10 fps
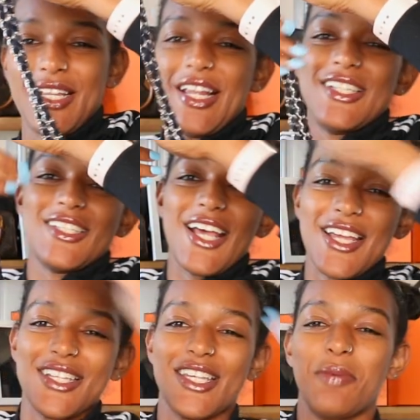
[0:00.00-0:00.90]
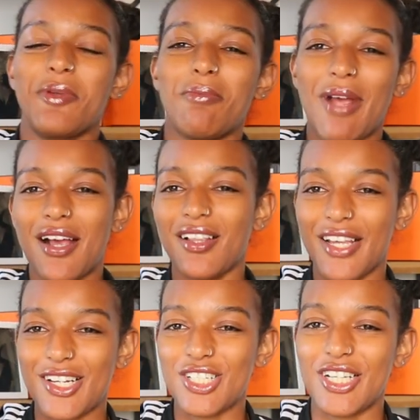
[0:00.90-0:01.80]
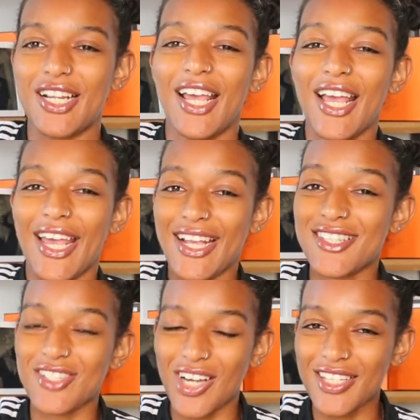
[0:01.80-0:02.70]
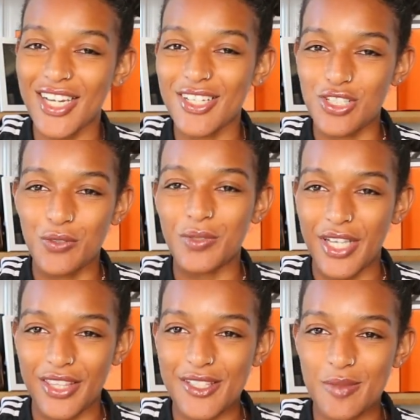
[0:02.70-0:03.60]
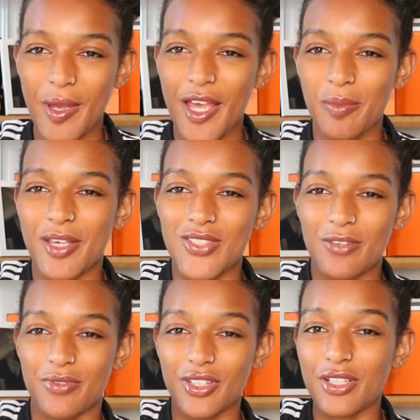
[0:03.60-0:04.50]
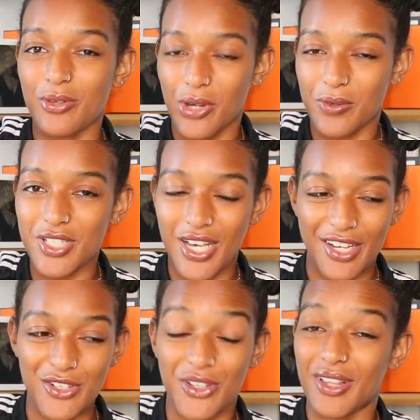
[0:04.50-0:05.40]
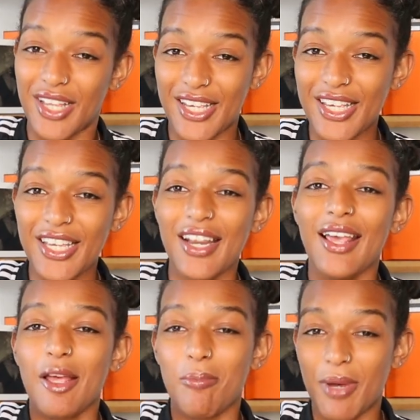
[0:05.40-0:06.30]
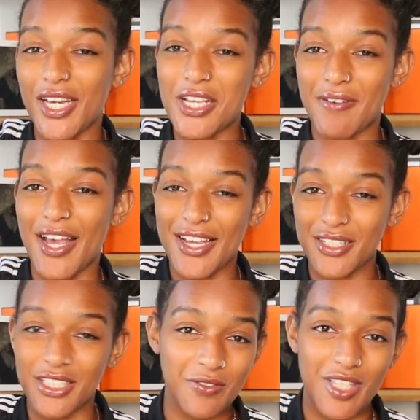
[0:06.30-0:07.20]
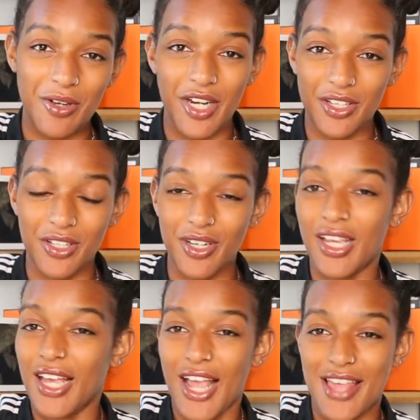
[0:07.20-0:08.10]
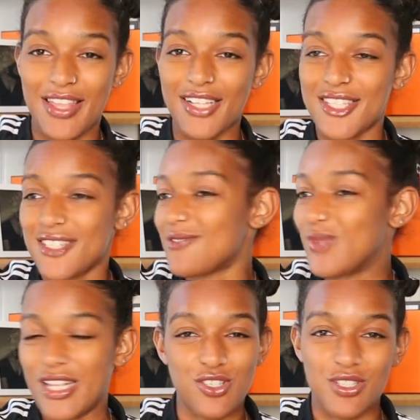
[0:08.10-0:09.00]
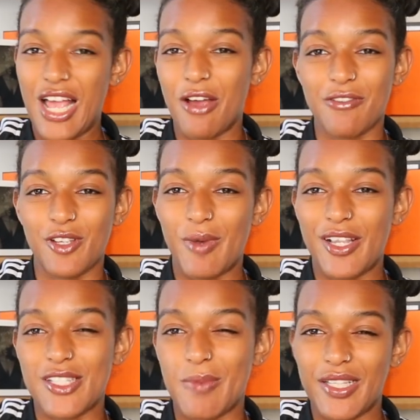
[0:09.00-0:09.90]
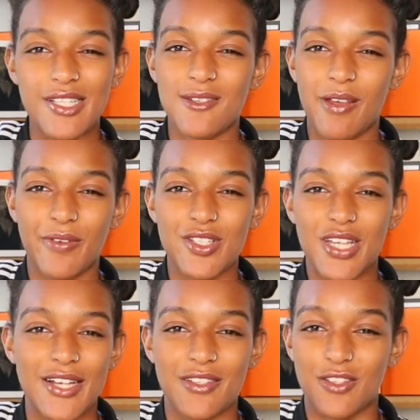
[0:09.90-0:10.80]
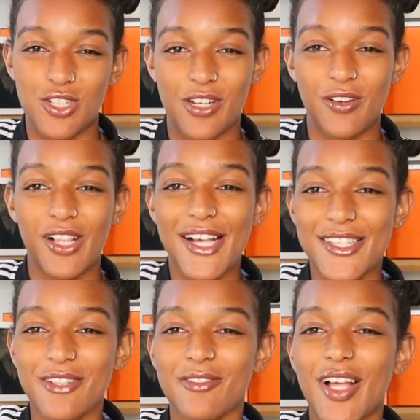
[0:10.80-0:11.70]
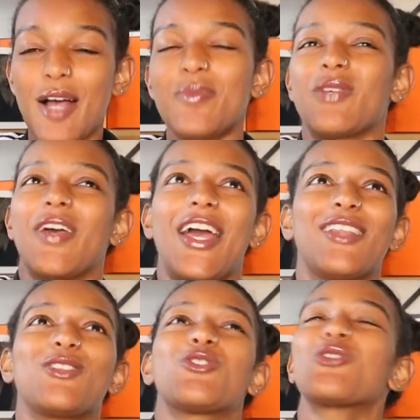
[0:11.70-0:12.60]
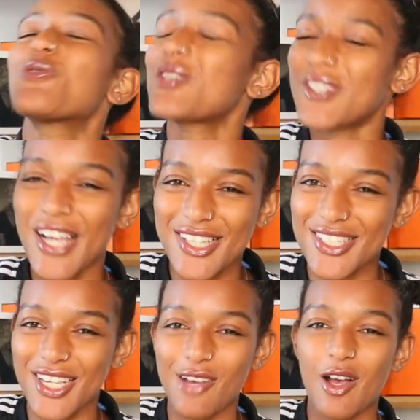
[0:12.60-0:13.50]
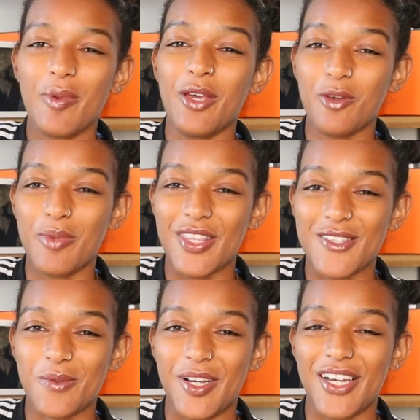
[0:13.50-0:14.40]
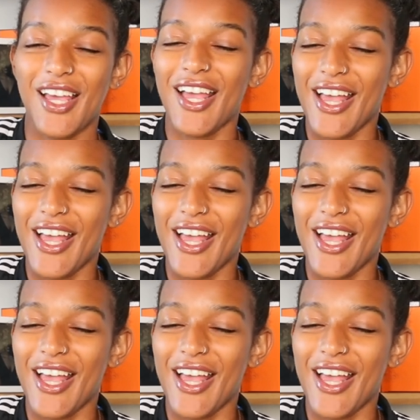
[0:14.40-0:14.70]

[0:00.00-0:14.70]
then I decided to keep it in my collection. It's not that I don't like this bag, because I've really grown to actually like it, but if I had to live without it, I could. And that's just how I feel about it. It's my least favorite size of the Chanel classic flaps. If I had to choose a size to give up, it would be this one.